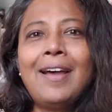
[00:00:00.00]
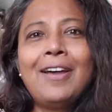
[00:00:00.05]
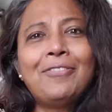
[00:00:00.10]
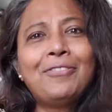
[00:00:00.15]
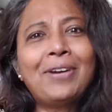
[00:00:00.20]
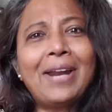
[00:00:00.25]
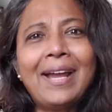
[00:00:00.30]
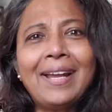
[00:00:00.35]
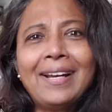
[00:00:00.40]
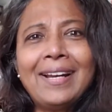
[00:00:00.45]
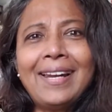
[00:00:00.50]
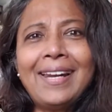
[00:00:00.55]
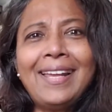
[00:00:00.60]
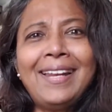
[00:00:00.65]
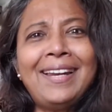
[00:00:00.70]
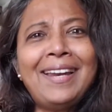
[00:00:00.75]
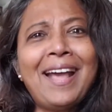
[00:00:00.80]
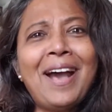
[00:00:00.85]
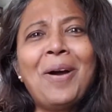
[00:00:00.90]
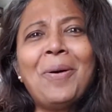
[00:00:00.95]
Frankly,
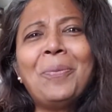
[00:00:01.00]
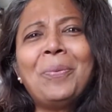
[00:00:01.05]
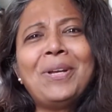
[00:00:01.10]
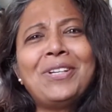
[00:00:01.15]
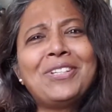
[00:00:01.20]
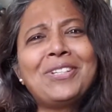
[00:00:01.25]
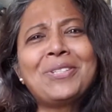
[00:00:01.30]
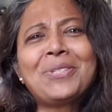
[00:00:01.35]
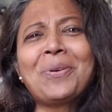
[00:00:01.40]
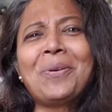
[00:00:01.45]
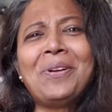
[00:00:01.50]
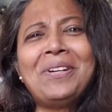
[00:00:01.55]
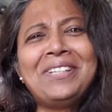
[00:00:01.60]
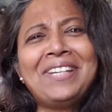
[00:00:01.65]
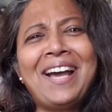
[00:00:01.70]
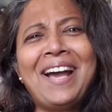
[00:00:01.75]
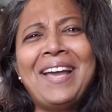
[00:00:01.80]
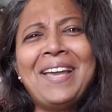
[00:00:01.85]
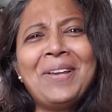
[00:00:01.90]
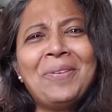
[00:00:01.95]
now we're just all
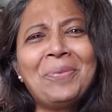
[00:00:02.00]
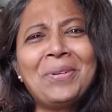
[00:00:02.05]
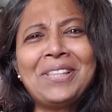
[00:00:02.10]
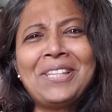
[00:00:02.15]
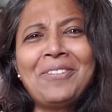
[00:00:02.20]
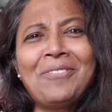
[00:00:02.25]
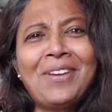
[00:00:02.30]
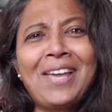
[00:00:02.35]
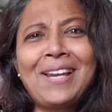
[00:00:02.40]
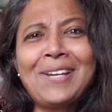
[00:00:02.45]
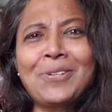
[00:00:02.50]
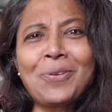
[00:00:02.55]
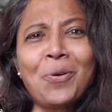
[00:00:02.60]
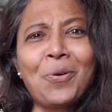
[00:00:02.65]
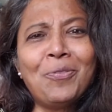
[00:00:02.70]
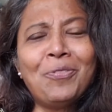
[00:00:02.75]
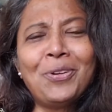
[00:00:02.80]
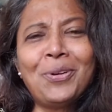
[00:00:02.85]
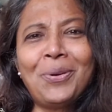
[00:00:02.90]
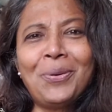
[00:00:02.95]
dying with event
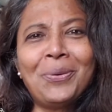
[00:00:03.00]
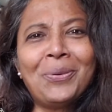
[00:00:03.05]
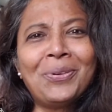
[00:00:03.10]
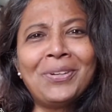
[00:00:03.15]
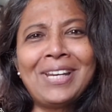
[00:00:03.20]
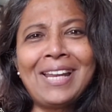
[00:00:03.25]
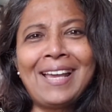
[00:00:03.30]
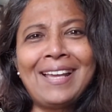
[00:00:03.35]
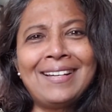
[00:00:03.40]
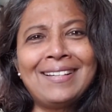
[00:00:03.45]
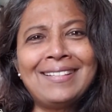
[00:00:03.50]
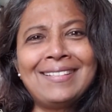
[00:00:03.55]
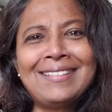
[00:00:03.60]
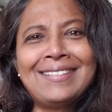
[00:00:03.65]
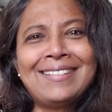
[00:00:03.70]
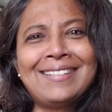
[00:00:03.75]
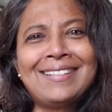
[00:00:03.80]
overload, and